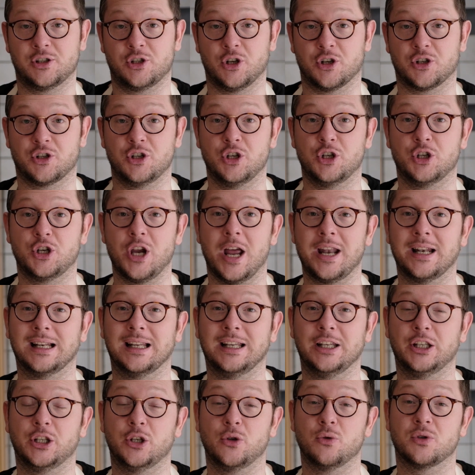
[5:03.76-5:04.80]
just gently
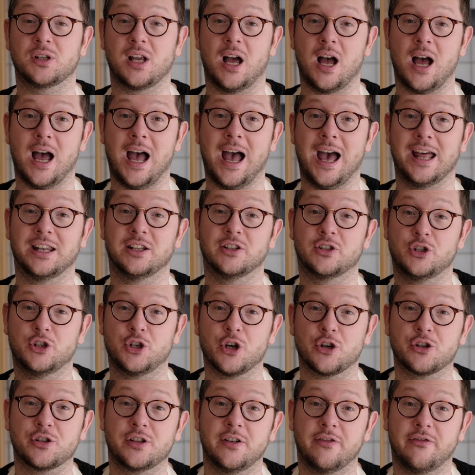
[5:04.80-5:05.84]
use our hands
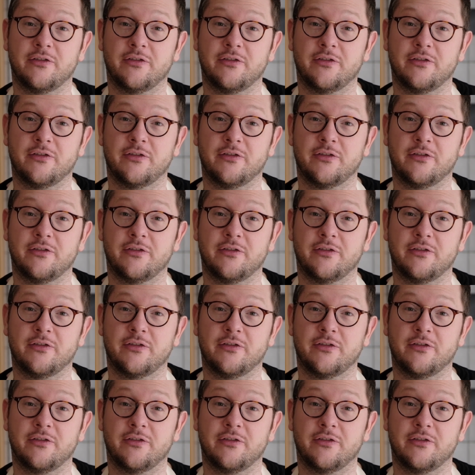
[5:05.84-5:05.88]
just to